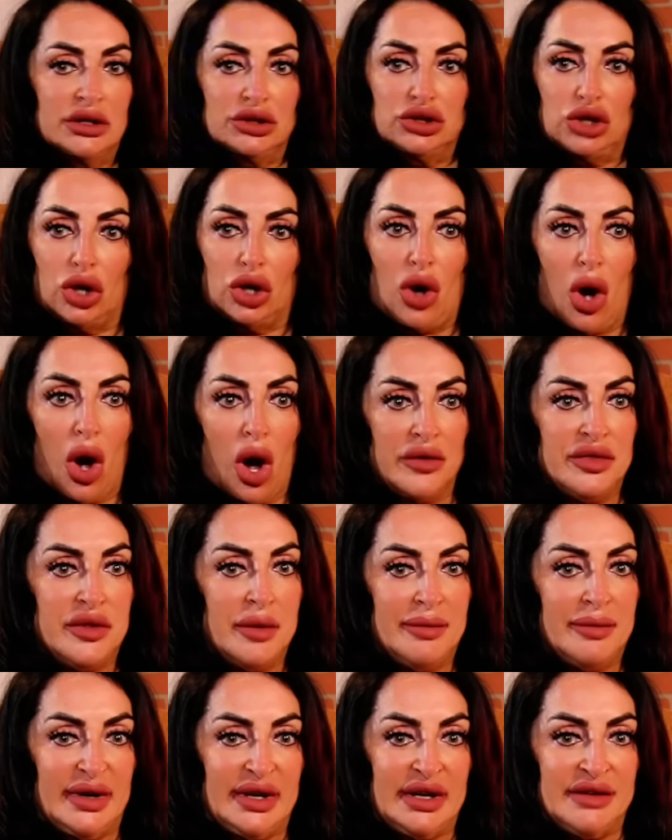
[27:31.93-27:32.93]
the
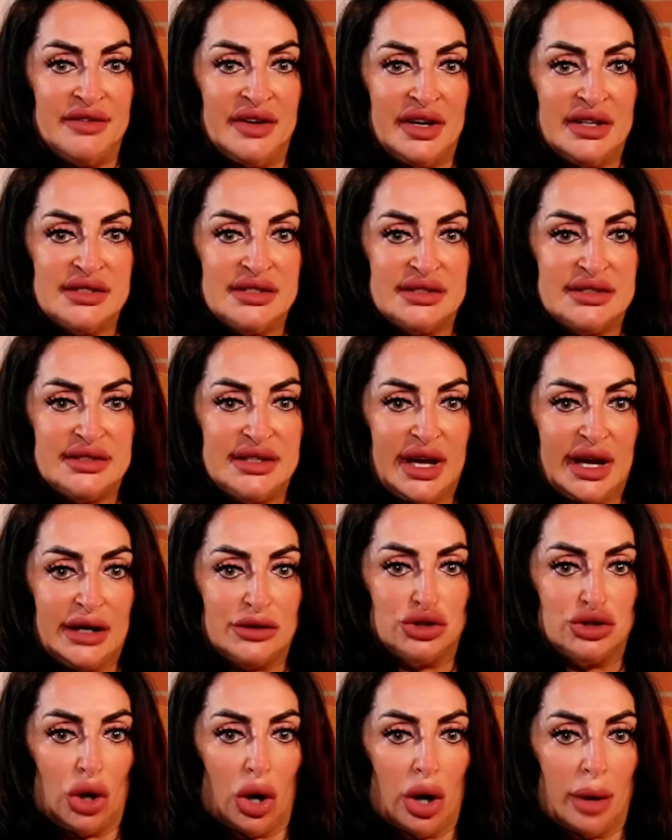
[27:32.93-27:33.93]
minivan's a tag
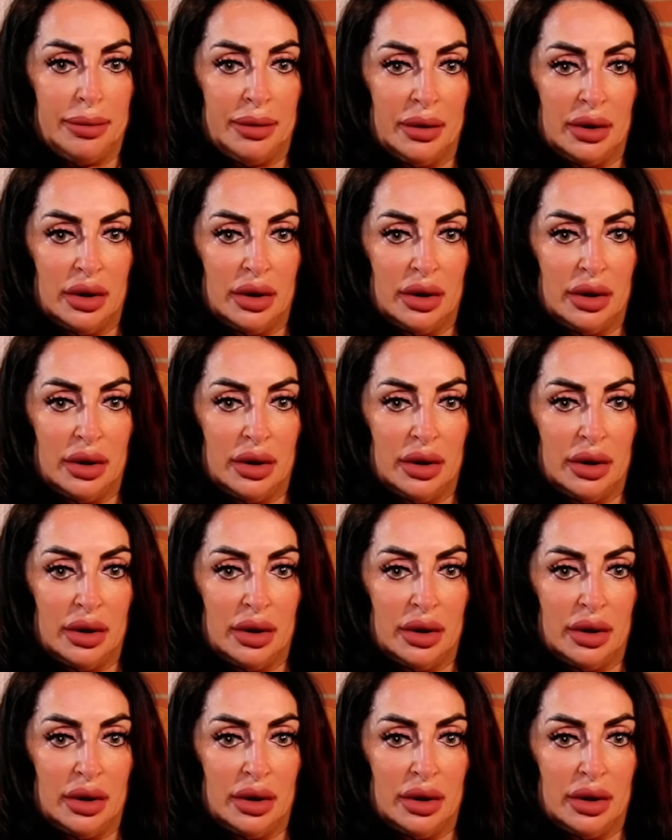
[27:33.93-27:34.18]
job.